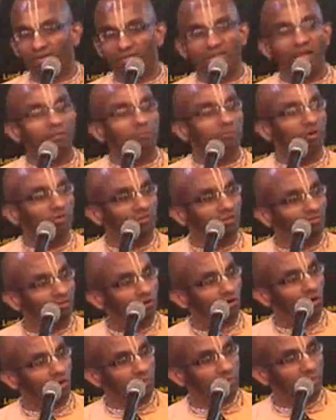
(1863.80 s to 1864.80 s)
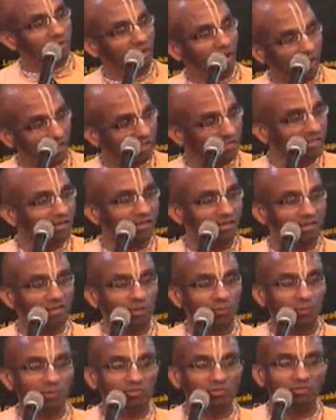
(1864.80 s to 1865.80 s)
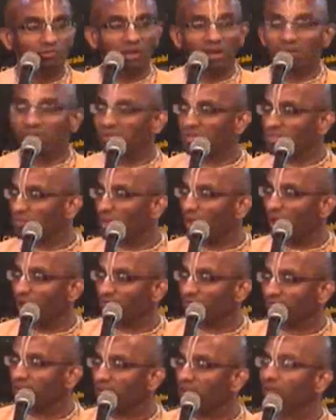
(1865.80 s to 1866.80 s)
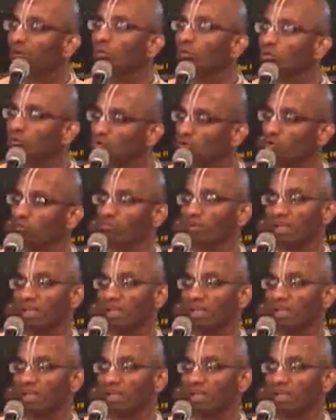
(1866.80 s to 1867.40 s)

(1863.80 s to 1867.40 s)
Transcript: That person will not be healthy. That person will at best be having an illusion of